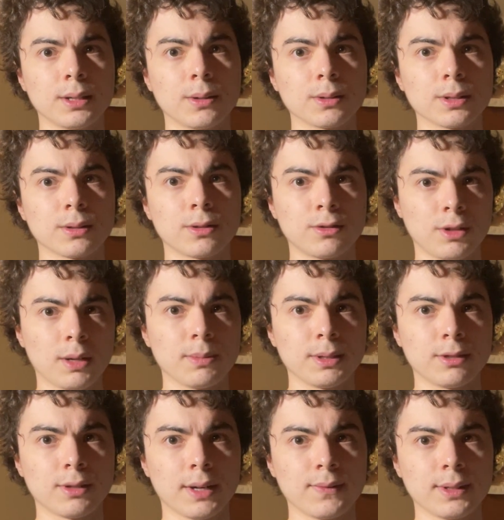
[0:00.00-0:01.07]
it goes in incredibly
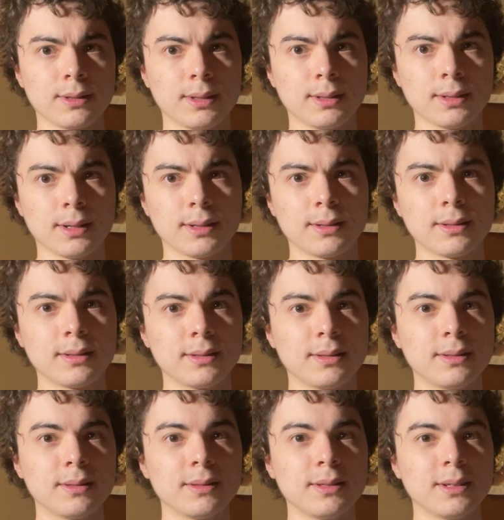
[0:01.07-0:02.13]
graphic detail.
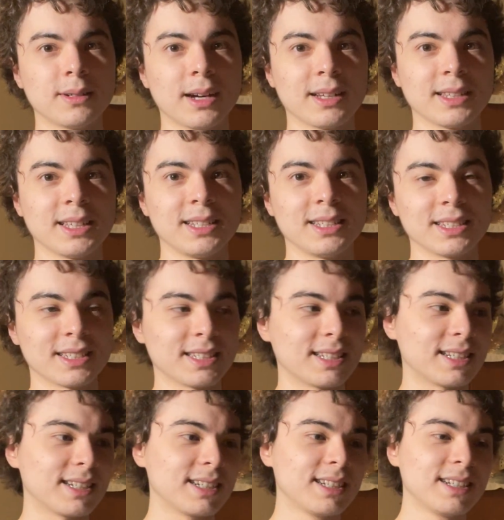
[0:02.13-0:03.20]
How they just
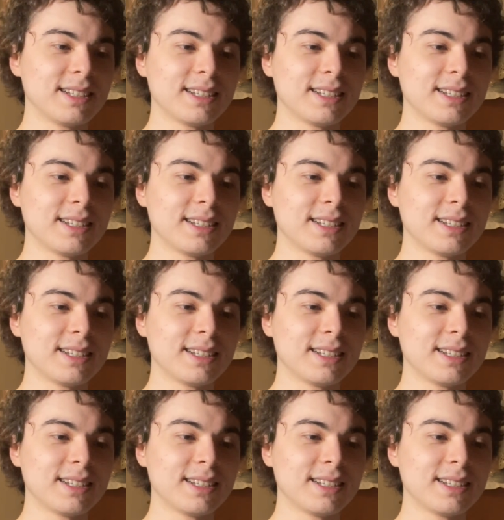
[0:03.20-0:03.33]
a